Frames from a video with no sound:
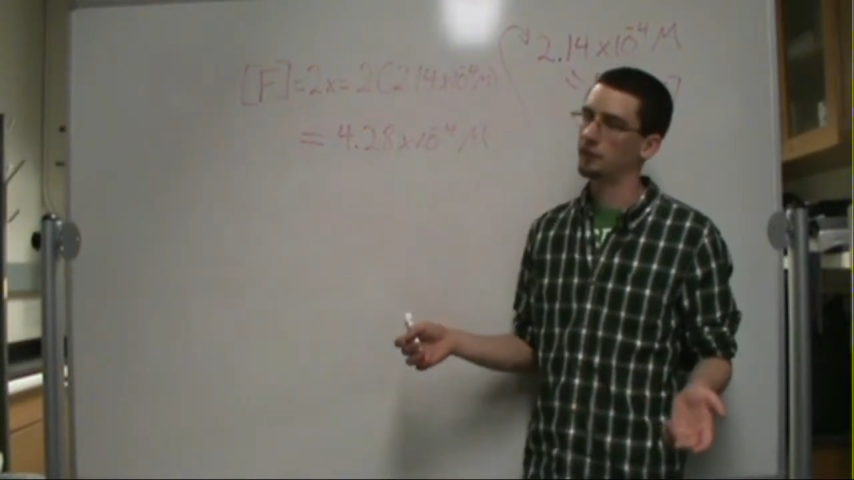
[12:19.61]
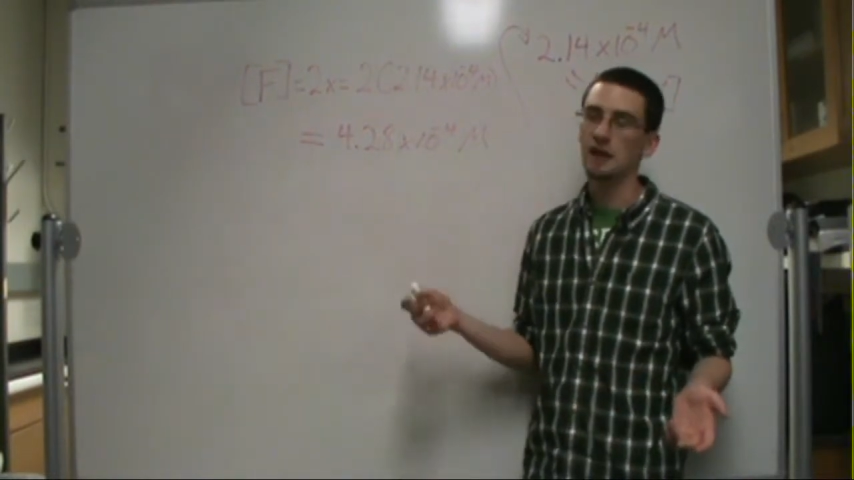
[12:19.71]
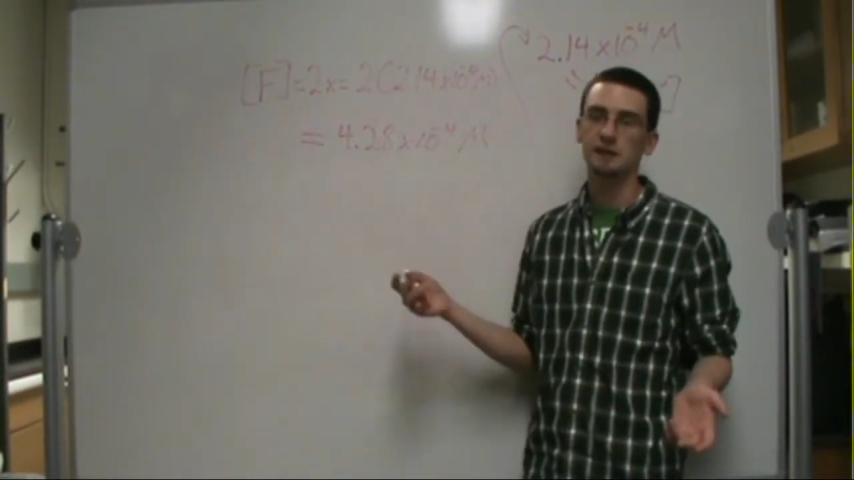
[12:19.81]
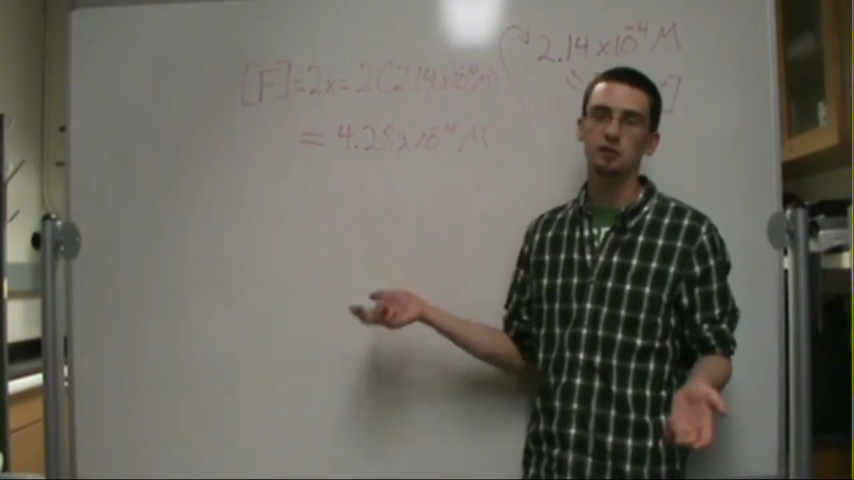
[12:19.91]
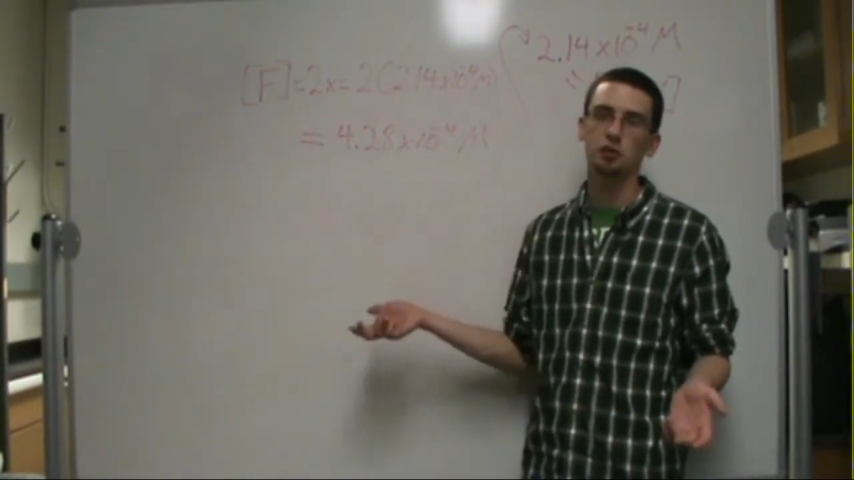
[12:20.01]

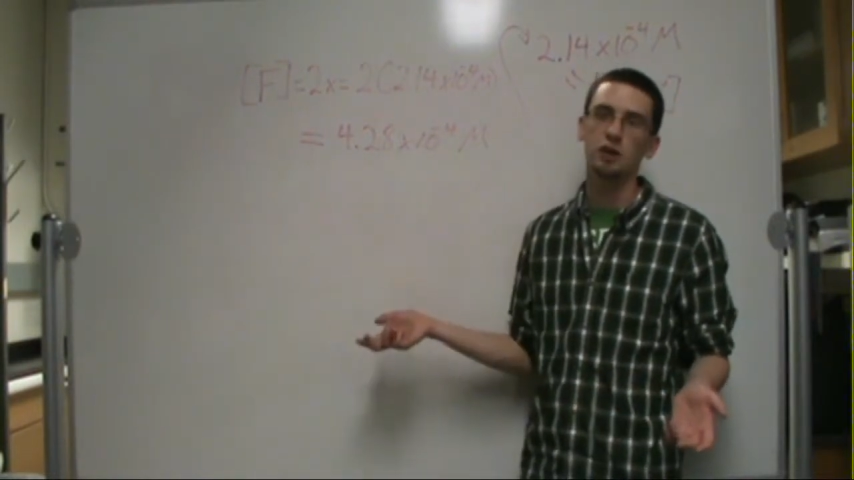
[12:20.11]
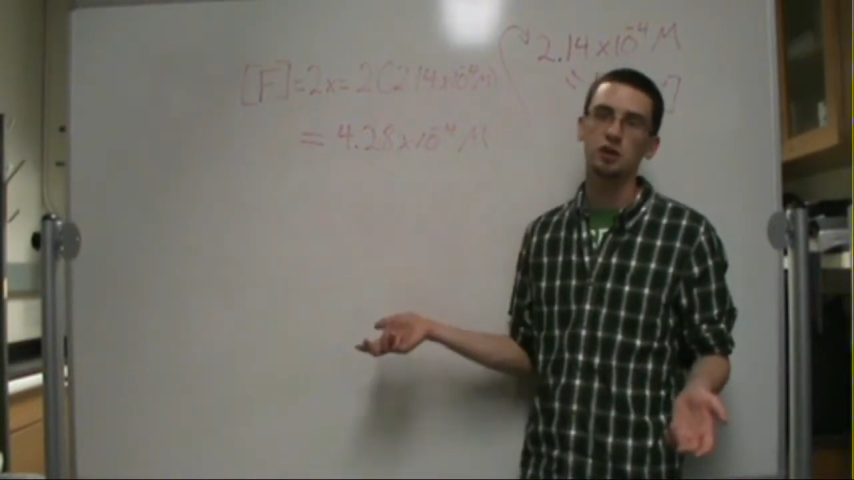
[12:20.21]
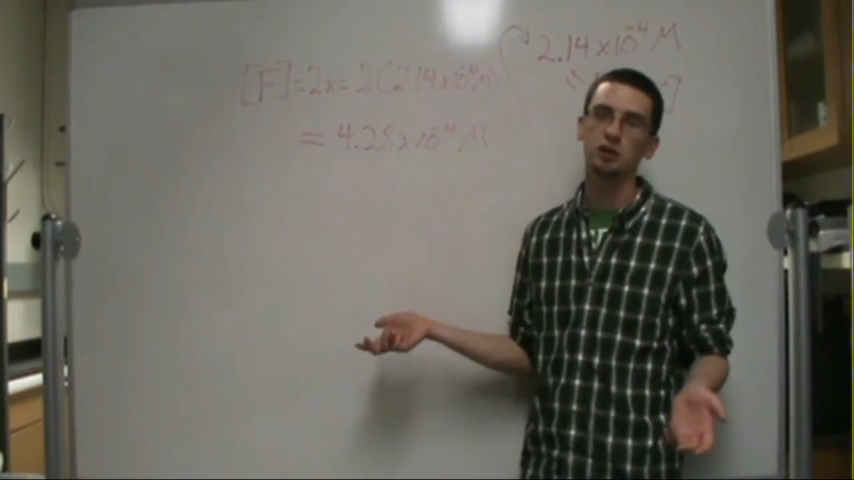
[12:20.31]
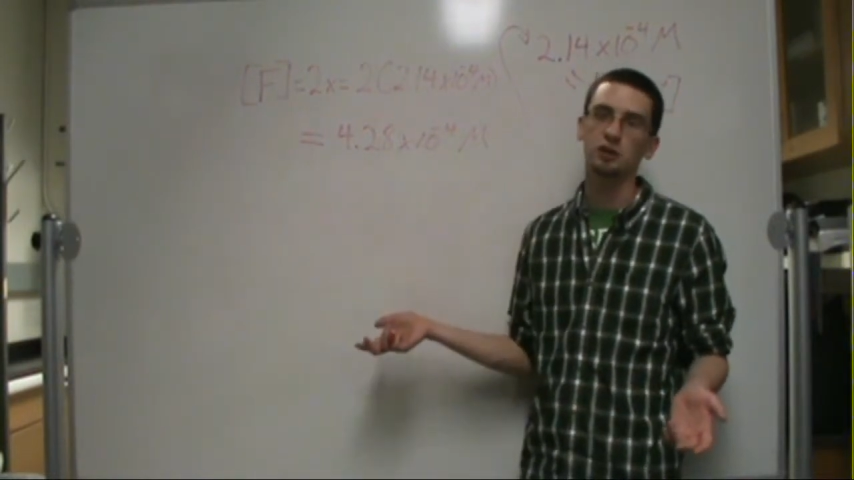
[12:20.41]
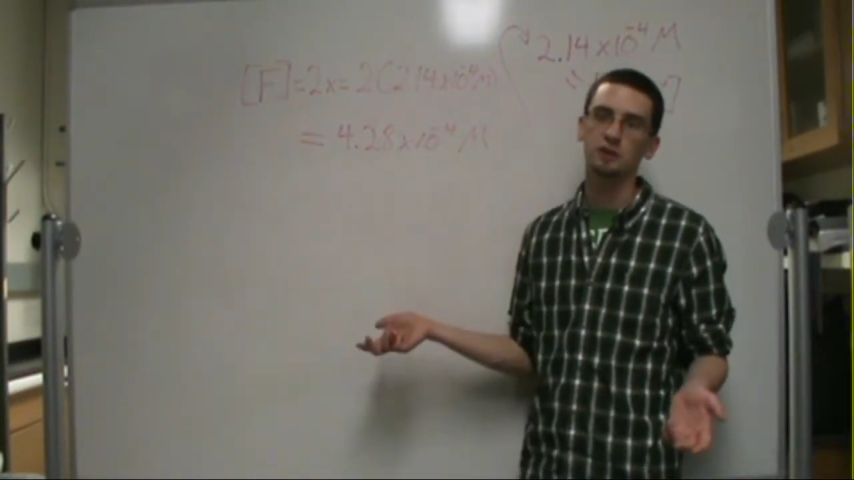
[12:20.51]

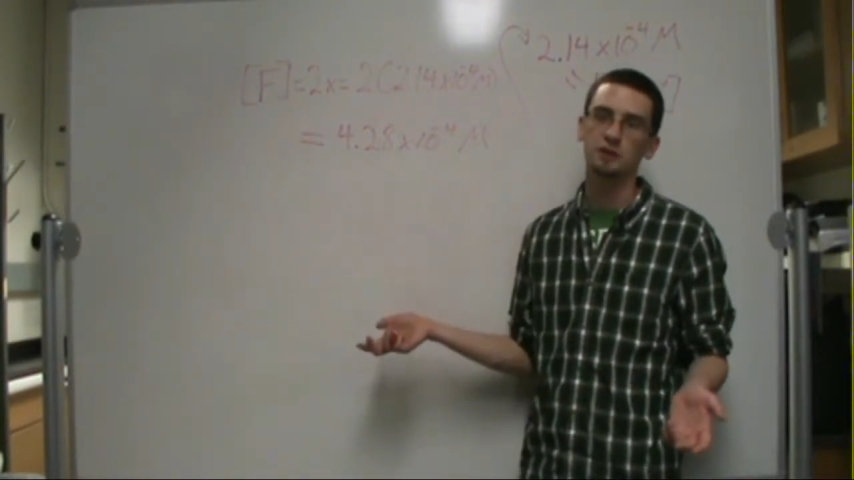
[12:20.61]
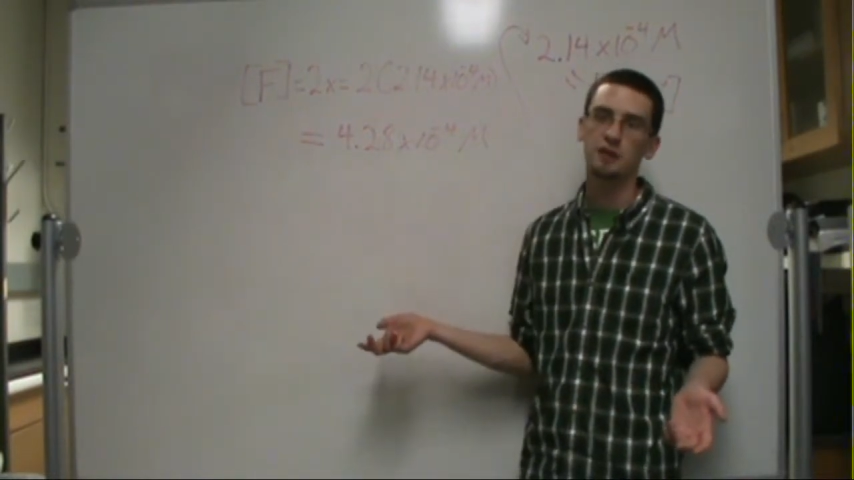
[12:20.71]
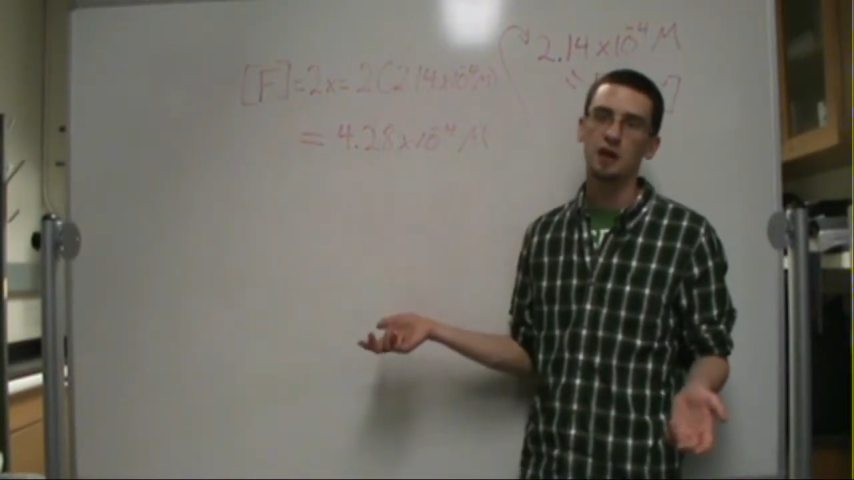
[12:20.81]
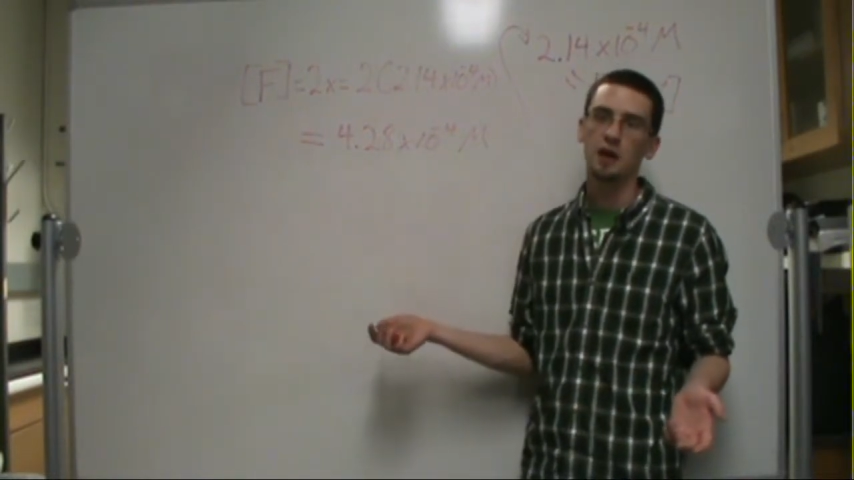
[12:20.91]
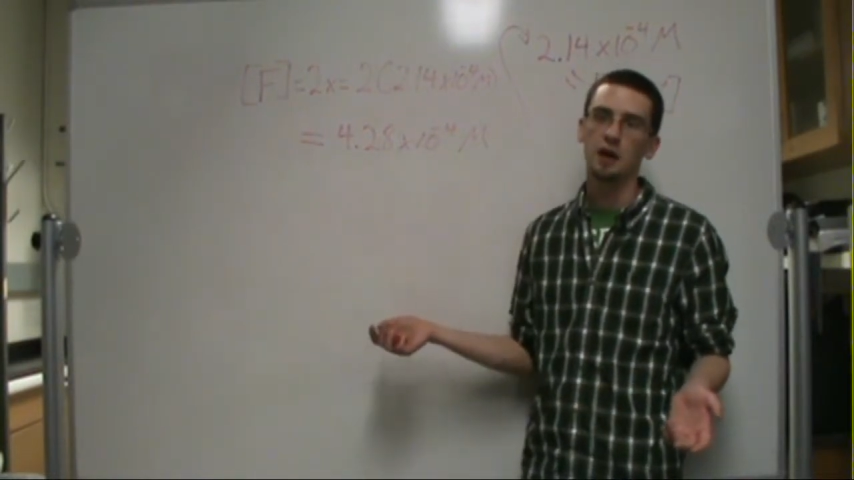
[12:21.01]
concentrations